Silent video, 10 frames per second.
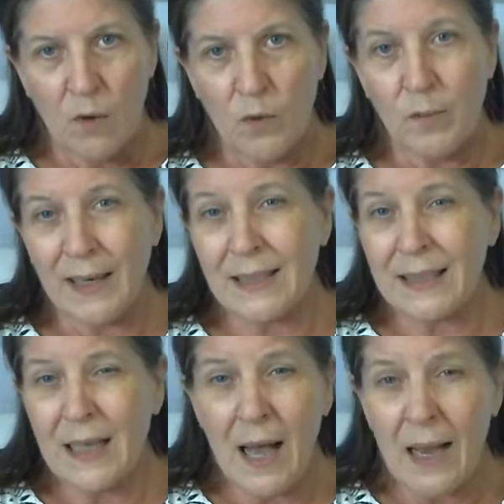You might
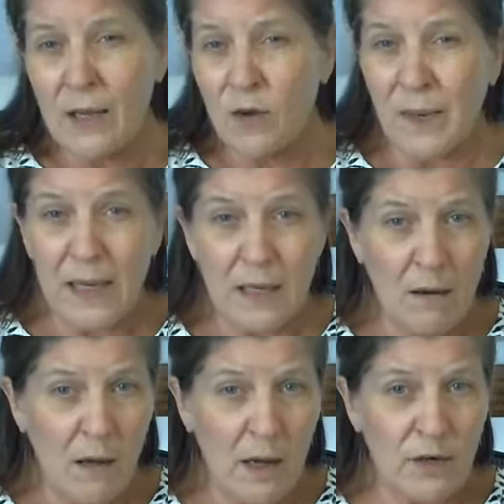sigh, you might
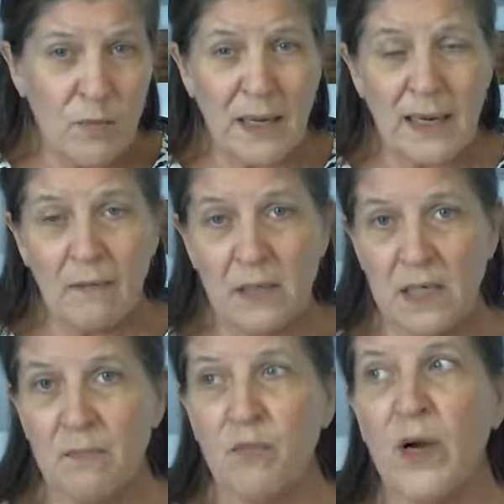yawn, you might have a
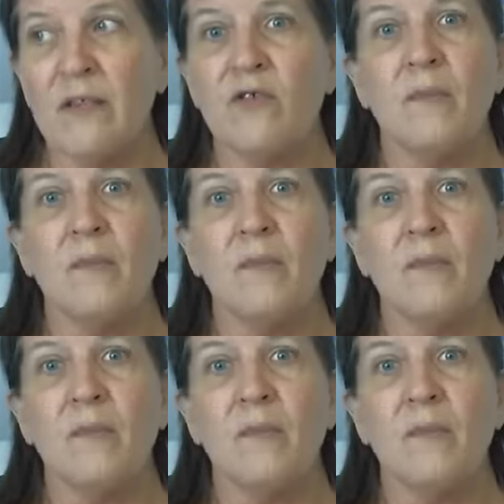deep breath,